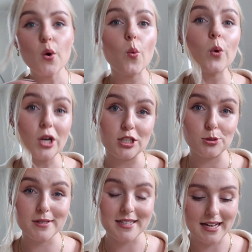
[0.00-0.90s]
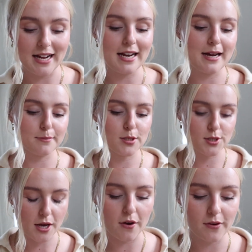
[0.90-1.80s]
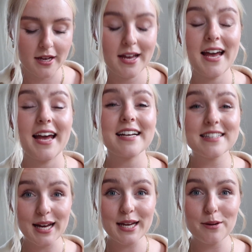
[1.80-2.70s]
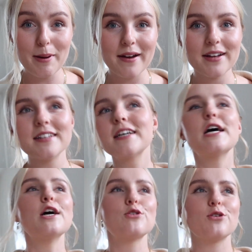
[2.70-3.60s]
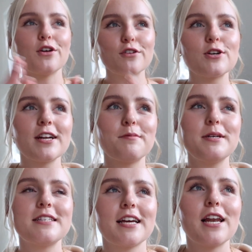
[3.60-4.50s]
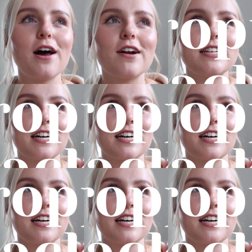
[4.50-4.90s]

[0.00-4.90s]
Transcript: 100%, and I'm so excited about it. So another trend I've been seeing a lot is